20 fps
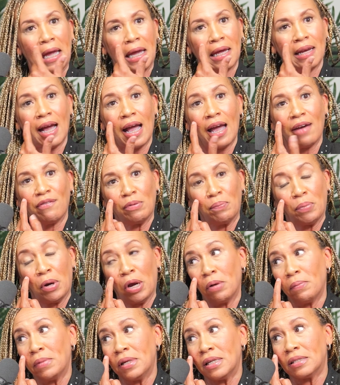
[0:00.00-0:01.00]
And I have a
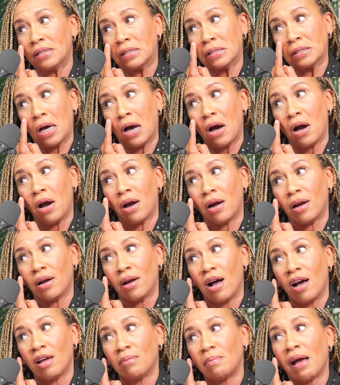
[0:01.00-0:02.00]
permanent
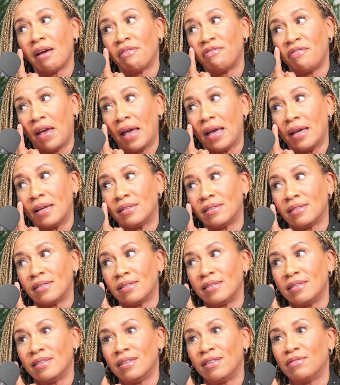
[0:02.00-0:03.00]
scar on my
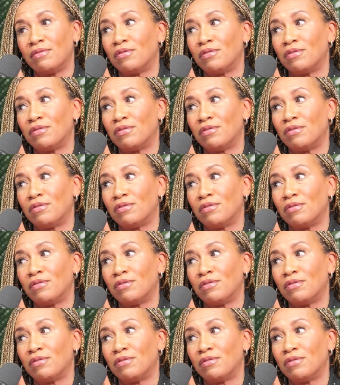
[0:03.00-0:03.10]
face